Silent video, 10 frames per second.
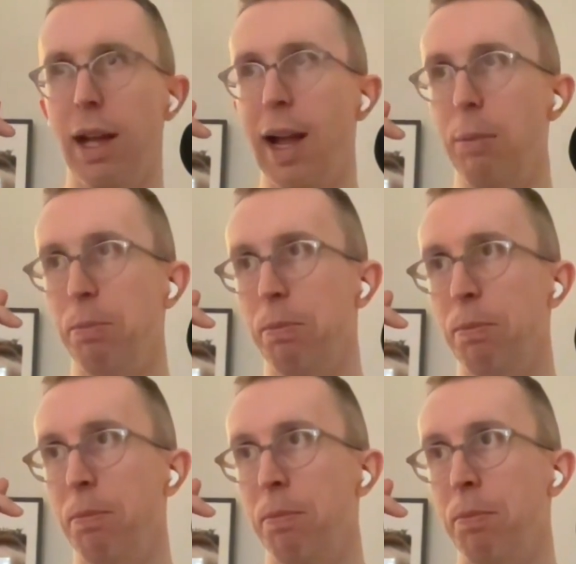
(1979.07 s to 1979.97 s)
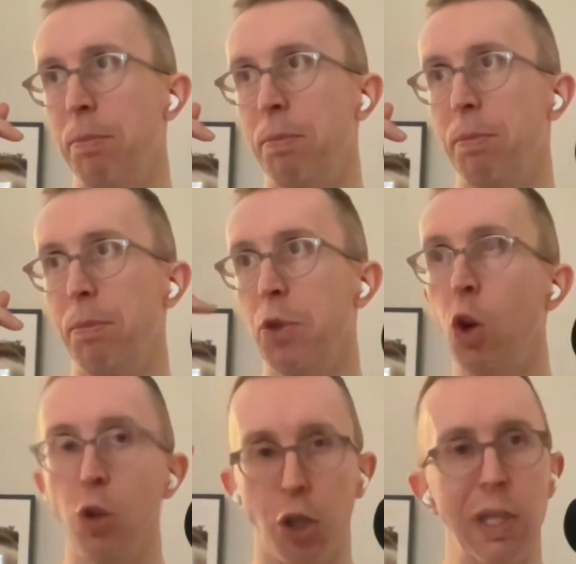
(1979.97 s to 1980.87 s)

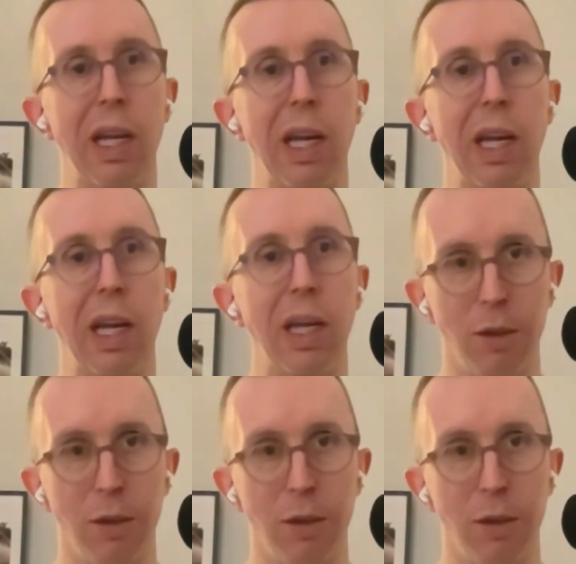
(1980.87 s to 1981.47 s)
not just limited